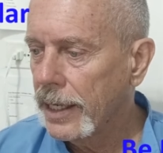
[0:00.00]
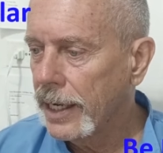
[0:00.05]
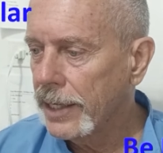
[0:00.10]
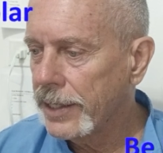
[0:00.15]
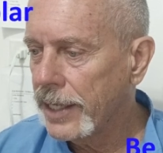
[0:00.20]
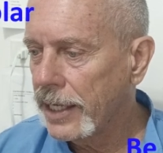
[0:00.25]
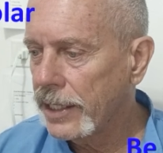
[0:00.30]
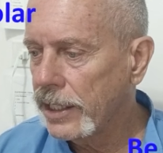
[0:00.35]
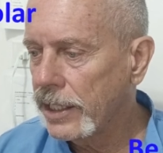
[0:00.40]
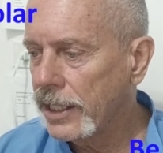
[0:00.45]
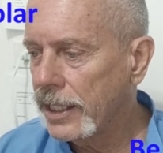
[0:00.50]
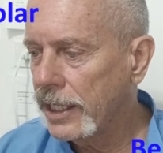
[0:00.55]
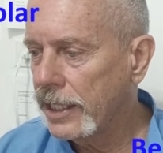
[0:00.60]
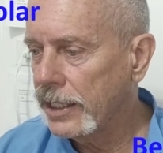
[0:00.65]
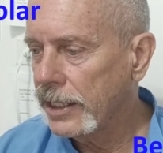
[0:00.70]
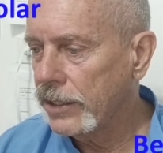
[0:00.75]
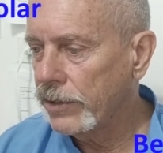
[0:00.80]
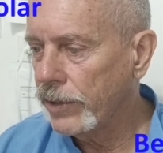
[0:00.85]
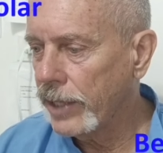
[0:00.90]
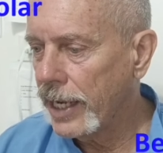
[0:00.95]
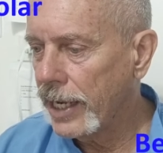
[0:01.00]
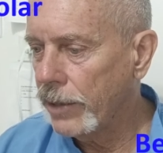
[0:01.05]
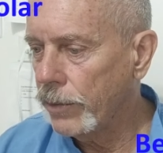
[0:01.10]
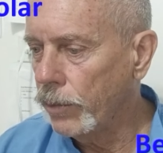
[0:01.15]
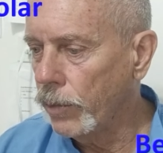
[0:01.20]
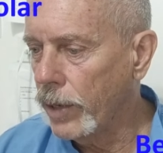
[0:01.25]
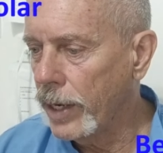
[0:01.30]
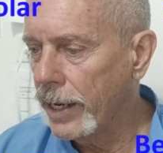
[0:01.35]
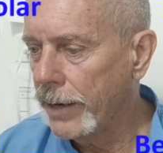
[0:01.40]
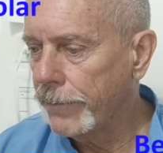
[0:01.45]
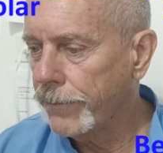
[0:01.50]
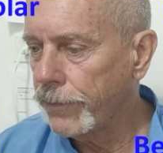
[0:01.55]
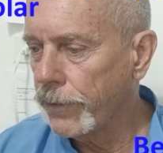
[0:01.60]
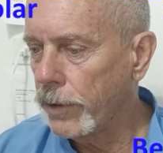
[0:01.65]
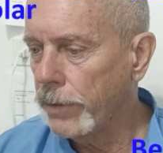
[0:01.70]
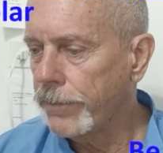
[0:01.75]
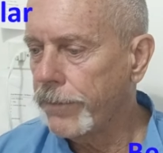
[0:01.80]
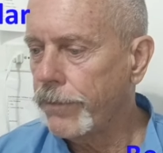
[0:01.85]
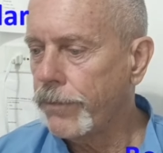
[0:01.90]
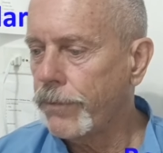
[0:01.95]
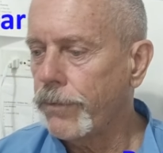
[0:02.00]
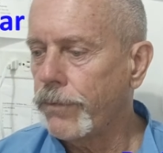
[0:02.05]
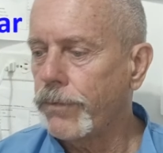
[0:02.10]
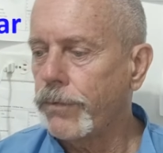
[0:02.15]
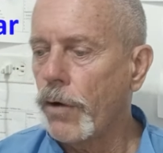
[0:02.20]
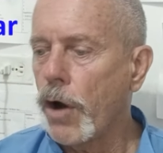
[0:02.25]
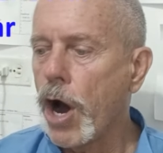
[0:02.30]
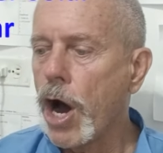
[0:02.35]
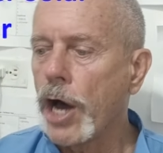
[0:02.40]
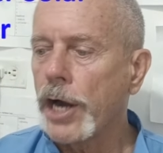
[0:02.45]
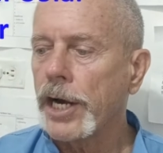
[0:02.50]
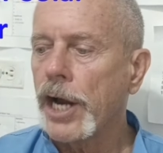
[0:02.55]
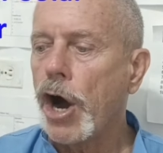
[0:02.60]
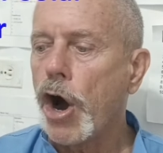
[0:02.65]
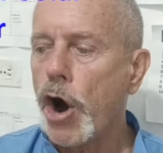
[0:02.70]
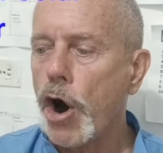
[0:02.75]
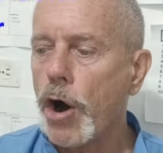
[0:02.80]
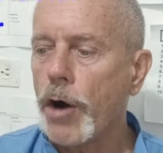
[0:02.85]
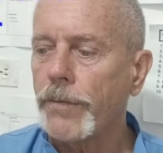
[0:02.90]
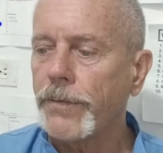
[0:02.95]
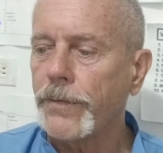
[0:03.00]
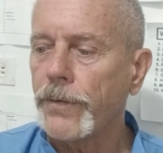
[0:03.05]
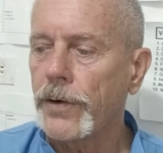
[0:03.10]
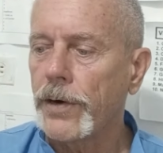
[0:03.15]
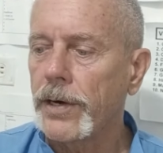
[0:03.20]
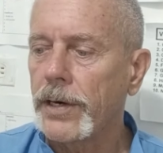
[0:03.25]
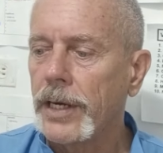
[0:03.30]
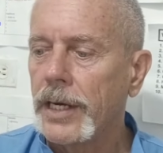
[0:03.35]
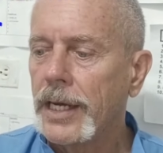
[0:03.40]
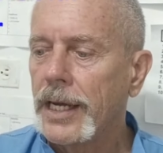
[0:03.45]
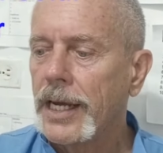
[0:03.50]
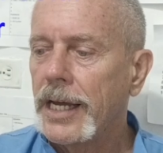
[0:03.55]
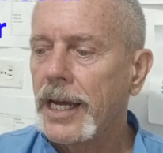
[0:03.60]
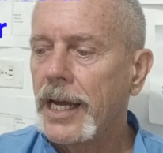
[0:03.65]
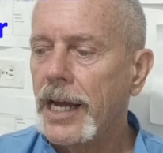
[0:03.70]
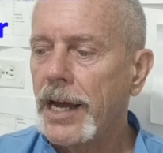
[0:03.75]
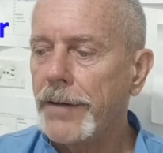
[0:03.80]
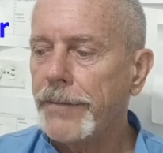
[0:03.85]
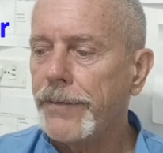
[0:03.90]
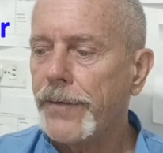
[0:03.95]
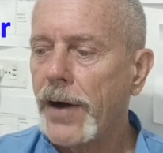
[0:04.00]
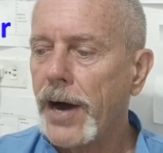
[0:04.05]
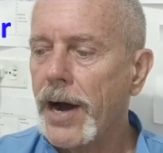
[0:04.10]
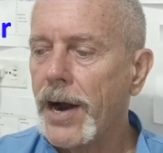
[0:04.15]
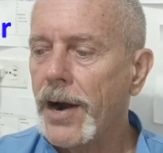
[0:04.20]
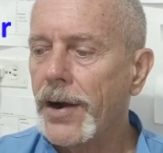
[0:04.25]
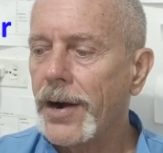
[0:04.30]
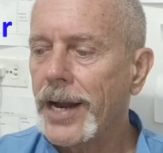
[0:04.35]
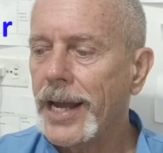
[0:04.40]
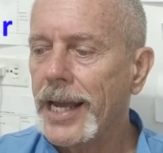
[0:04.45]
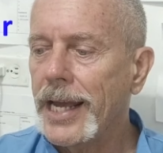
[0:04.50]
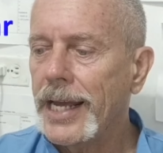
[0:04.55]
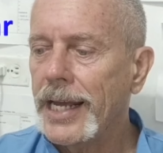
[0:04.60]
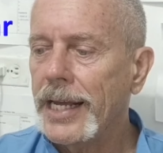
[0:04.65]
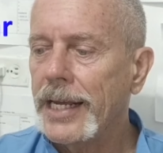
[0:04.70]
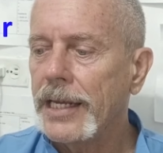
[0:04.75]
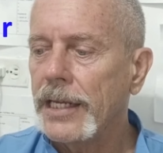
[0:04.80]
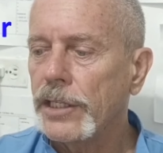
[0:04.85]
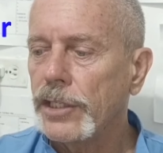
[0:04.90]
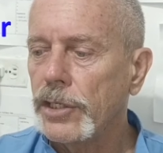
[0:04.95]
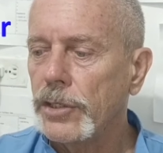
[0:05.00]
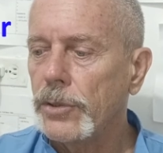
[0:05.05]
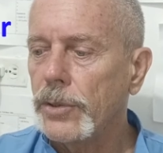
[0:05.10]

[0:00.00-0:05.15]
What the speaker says: and then you need to create one for Fraunhofer, F-R-A-U-N-H-O-F-E-R,